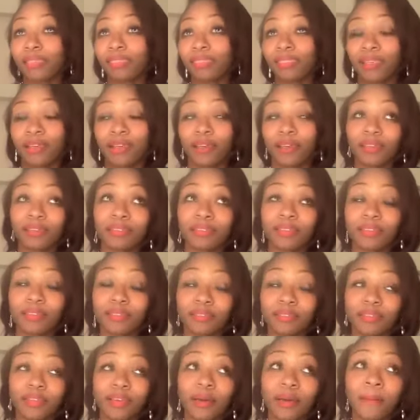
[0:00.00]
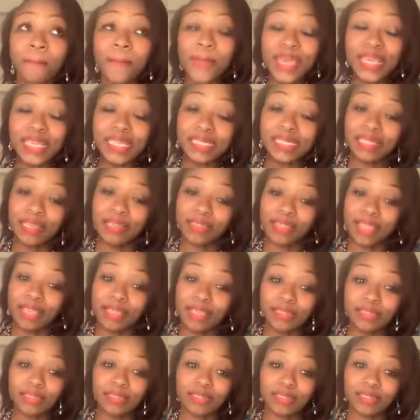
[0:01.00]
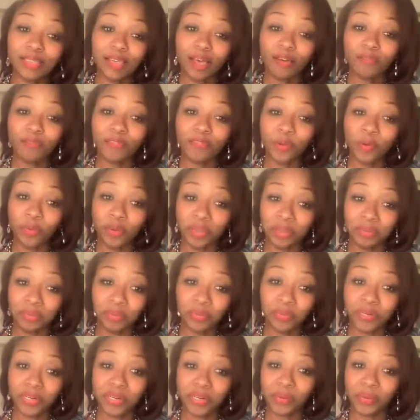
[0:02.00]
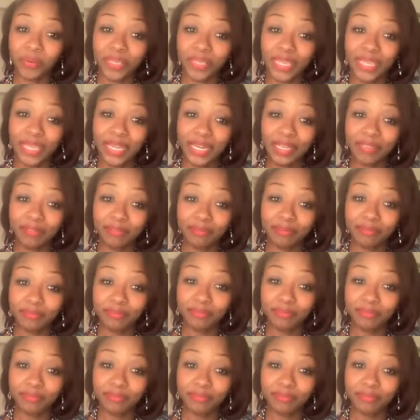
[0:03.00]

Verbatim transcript: and uh, the the amazingness of the way we were created.